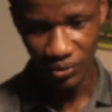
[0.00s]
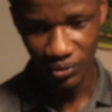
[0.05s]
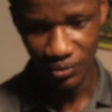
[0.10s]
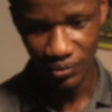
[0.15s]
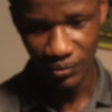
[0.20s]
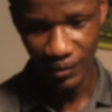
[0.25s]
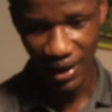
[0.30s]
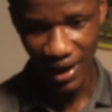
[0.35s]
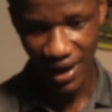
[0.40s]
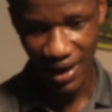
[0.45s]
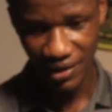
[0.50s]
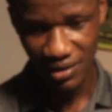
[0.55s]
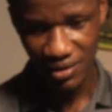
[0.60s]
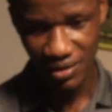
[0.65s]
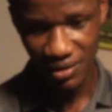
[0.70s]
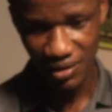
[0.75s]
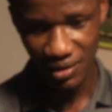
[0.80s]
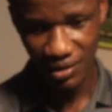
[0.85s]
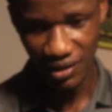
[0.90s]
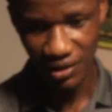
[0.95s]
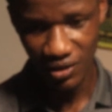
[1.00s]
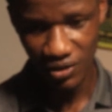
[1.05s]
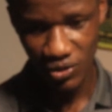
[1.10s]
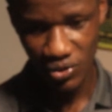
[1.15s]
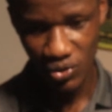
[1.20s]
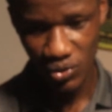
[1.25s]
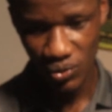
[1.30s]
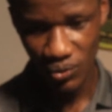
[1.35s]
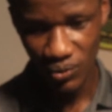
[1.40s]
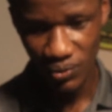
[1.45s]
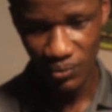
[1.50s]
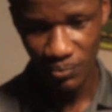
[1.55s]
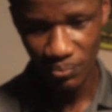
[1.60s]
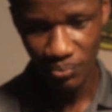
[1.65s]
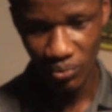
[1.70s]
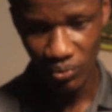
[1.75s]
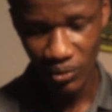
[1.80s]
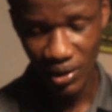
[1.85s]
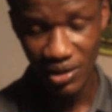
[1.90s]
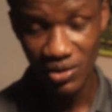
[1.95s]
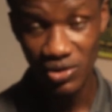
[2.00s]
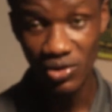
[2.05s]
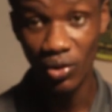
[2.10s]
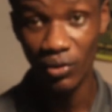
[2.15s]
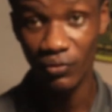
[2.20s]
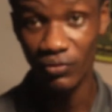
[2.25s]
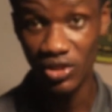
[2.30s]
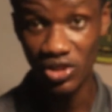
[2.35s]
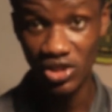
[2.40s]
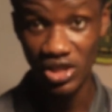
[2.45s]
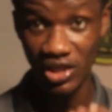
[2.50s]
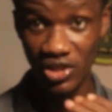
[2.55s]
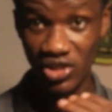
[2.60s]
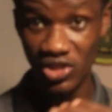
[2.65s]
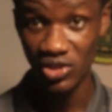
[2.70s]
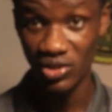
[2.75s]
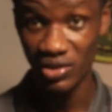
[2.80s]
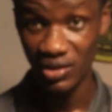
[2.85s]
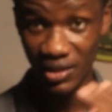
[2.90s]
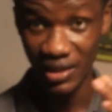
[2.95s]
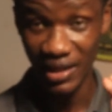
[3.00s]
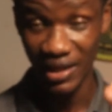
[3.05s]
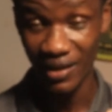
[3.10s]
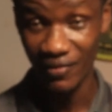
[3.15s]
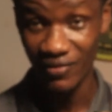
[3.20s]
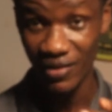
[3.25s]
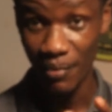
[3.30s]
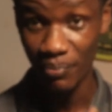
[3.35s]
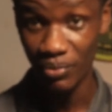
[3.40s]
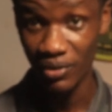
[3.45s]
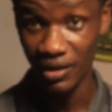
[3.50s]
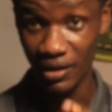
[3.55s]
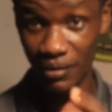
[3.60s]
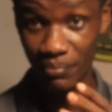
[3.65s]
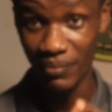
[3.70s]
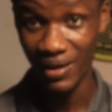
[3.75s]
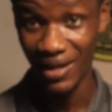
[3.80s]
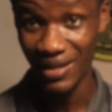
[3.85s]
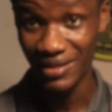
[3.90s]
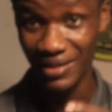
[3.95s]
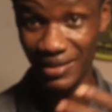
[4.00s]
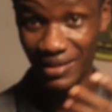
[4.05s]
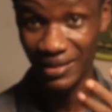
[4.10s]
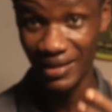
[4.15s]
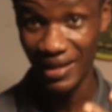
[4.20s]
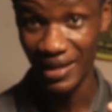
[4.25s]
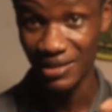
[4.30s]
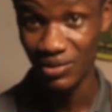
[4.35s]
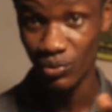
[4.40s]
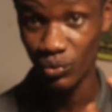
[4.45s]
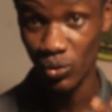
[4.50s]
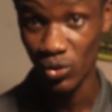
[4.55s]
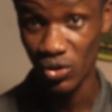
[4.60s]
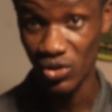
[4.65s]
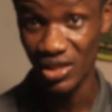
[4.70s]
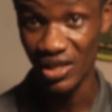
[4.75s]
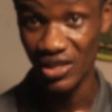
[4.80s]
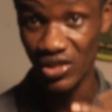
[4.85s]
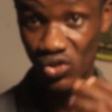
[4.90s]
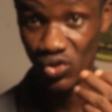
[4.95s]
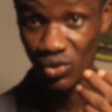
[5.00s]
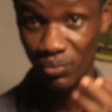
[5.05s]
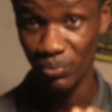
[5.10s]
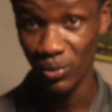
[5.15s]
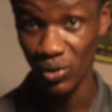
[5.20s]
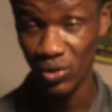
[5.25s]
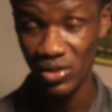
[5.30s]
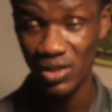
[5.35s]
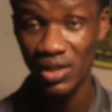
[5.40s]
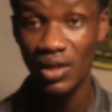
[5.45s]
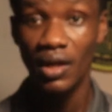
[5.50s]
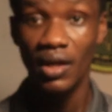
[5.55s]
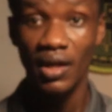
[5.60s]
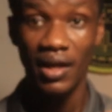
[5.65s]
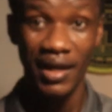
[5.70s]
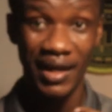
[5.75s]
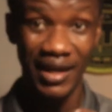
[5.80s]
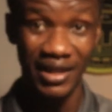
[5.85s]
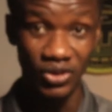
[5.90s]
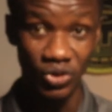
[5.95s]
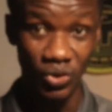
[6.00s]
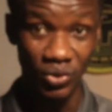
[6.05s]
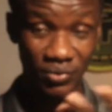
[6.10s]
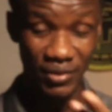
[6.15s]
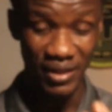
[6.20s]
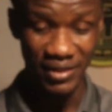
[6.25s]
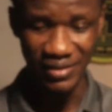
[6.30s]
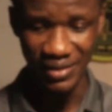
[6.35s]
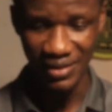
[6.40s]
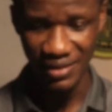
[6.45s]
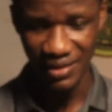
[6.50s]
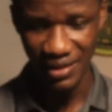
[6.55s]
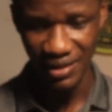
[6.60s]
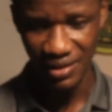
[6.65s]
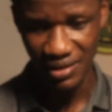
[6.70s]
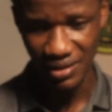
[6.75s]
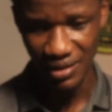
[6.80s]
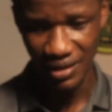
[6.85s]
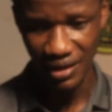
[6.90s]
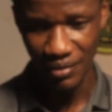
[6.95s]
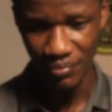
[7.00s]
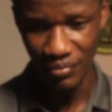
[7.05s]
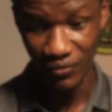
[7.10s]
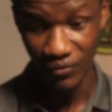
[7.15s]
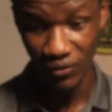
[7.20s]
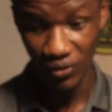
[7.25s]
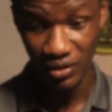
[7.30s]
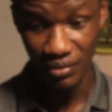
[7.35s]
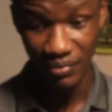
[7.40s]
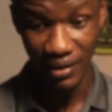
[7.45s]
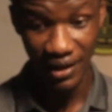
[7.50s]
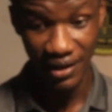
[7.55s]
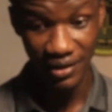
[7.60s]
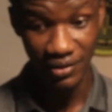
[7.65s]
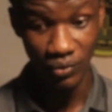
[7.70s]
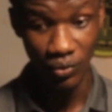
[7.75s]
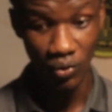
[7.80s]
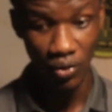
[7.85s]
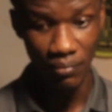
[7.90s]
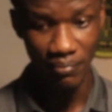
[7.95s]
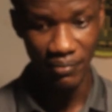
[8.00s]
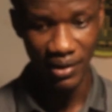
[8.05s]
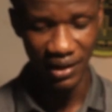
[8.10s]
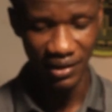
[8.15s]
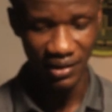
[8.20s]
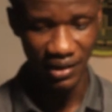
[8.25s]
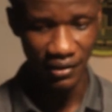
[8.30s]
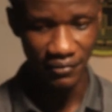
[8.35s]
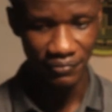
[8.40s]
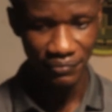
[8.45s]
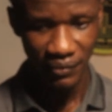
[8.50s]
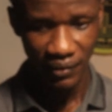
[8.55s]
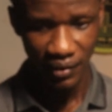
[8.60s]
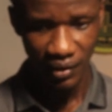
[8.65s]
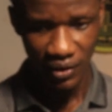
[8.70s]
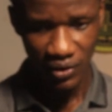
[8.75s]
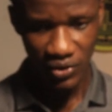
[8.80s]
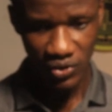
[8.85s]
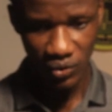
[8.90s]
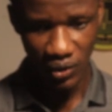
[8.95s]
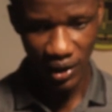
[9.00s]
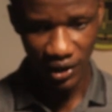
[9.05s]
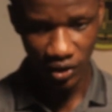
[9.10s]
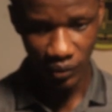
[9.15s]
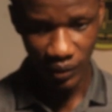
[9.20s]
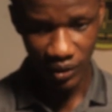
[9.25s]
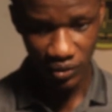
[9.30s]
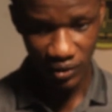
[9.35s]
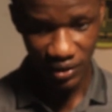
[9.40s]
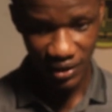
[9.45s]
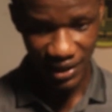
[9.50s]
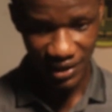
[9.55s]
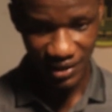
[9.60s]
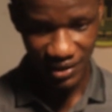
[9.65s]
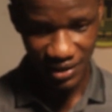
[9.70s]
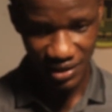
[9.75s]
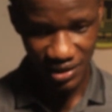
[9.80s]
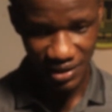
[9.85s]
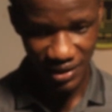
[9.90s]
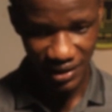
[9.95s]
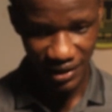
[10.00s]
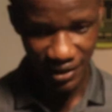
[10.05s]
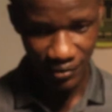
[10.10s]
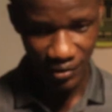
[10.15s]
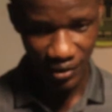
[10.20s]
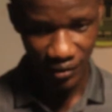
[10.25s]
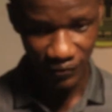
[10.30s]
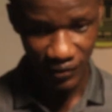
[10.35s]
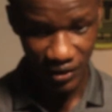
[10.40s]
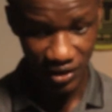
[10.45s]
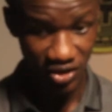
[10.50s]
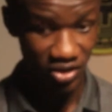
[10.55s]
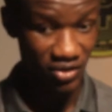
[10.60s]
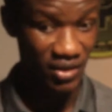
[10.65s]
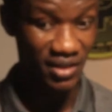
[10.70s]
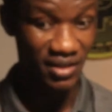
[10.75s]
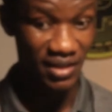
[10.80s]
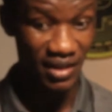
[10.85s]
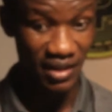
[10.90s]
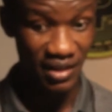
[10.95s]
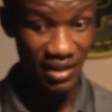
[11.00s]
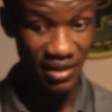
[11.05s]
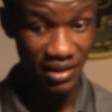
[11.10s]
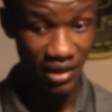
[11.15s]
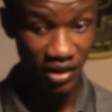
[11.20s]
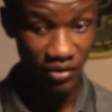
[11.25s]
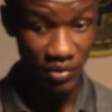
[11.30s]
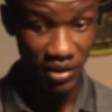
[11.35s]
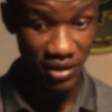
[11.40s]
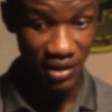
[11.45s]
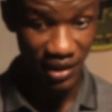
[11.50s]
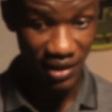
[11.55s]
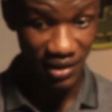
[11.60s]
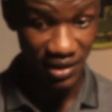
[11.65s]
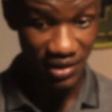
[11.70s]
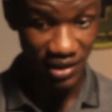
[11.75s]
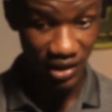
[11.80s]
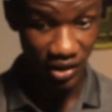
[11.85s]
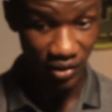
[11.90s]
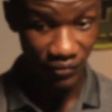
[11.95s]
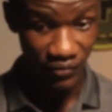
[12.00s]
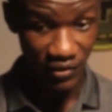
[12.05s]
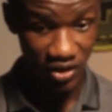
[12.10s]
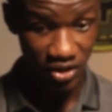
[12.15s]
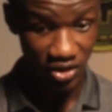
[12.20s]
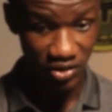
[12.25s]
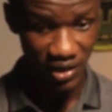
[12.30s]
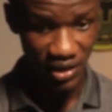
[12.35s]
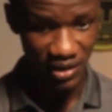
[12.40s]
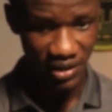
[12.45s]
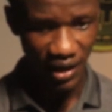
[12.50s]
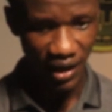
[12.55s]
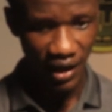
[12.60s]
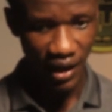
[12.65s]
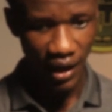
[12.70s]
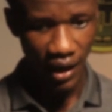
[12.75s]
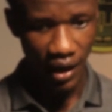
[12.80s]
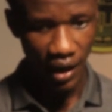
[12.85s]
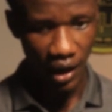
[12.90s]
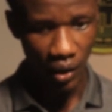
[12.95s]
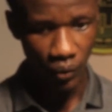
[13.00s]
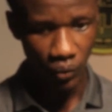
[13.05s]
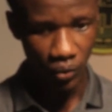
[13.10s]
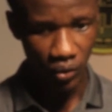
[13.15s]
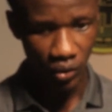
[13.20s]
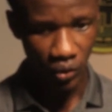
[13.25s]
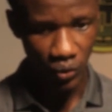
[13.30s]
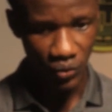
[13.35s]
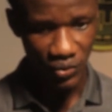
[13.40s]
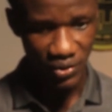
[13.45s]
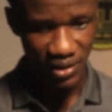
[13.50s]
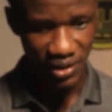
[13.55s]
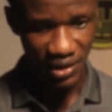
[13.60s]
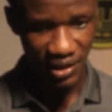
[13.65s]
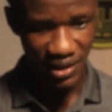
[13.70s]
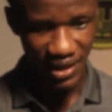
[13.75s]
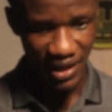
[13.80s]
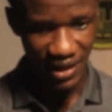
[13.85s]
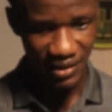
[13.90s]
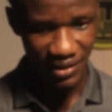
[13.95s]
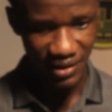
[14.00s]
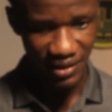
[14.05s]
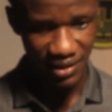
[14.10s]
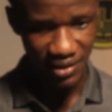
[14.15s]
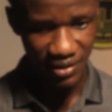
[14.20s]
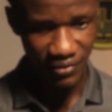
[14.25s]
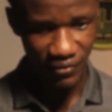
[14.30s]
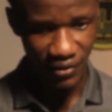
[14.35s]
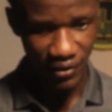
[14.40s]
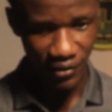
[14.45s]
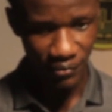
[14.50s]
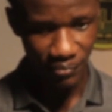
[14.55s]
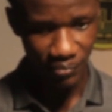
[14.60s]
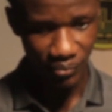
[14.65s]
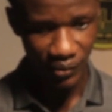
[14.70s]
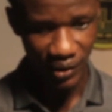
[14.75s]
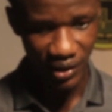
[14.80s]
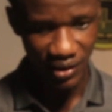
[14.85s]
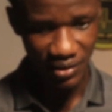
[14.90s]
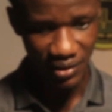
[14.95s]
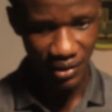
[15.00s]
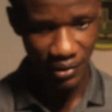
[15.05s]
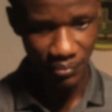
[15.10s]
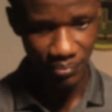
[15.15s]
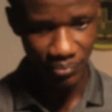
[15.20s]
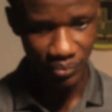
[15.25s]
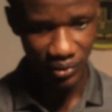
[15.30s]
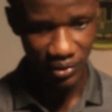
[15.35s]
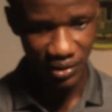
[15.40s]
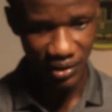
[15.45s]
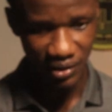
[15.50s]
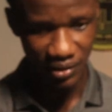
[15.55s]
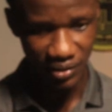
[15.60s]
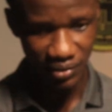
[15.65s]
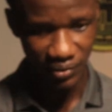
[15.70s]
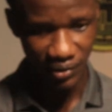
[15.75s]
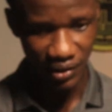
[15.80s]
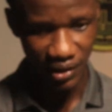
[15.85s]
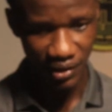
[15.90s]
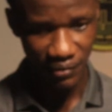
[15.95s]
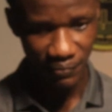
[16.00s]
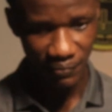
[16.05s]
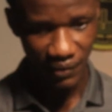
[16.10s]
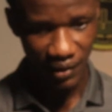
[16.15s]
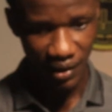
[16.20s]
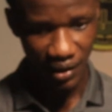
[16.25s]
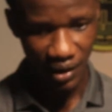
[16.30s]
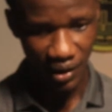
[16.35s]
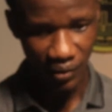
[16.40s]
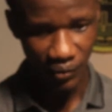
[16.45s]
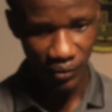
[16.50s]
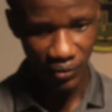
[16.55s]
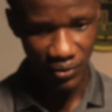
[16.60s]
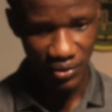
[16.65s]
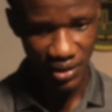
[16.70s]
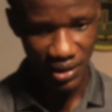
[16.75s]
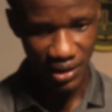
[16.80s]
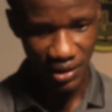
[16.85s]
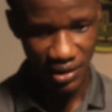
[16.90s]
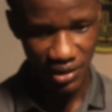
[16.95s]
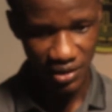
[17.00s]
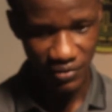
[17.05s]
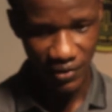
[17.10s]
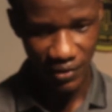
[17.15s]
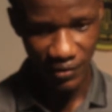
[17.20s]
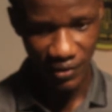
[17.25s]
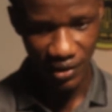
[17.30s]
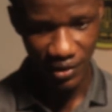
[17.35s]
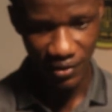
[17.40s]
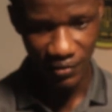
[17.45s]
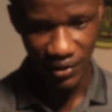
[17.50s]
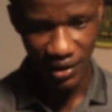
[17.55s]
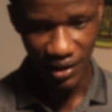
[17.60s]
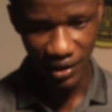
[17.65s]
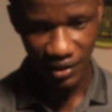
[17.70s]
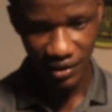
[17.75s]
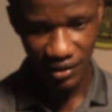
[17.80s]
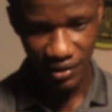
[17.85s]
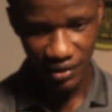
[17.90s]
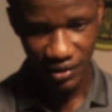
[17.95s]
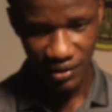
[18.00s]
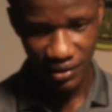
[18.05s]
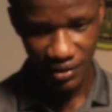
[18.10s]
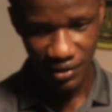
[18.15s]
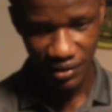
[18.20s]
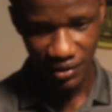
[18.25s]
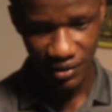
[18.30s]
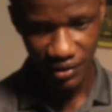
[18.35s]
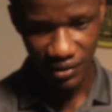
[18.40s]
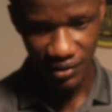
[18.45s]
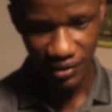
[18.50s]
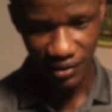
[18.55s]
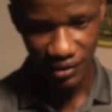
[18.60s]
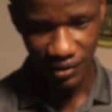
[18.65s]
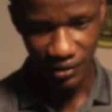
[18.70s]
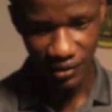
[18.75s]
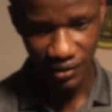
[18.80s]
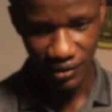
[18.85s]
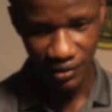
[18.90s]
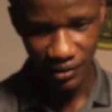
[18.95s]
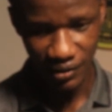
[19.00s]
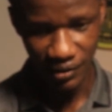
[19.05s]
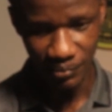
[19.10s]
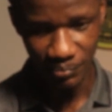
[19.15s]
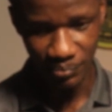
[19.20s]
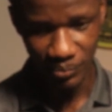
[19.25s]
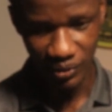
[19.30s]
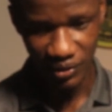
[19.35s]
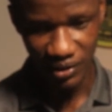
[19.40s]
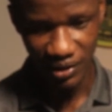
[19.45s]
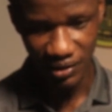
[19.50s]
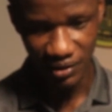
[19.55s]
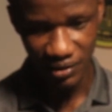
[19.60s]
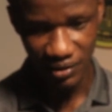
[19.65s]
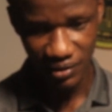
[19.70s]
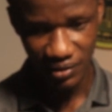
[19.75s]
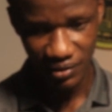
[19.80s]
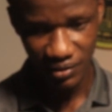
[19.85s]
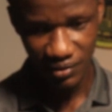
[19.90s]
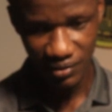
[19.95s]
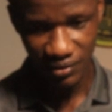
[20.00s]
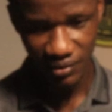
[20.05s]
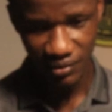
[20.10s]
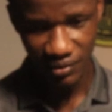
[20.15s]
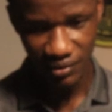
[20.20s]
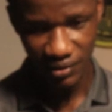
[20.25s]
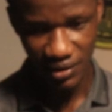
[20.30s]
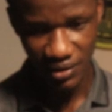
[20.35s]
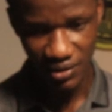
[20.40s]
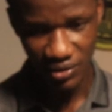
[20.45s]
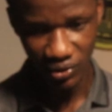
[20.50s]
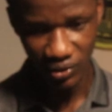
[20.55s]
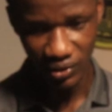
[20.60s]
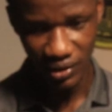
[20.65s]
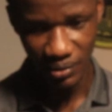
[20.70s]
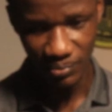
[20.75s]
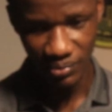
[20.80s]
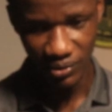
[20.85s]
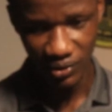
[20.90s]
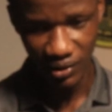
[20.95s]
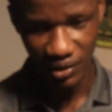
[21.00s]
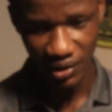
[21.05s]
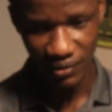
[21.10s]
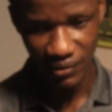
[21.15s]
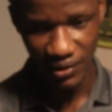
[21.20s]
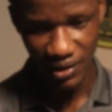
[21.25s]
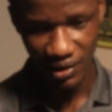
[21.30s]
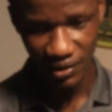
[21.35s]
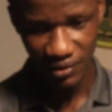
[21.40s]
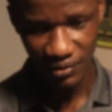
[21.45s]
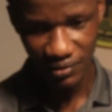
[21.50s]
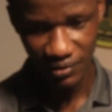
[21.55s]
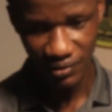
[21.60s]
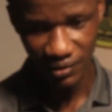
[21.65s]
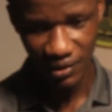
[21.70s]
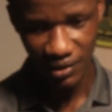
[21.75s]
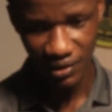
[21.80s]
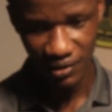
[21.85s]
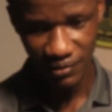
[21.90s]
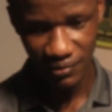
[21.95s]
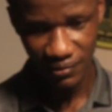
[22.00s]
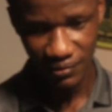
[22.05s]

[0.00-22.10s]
reacts into point of rejection that has happened in the past that was a support, can turn resistance before the market will come back down. So I don't want to take this area of interest. Instead of me taking this area of interest, I will consider this very point important. Okay, I will consider this very area important, this other block area. Okay,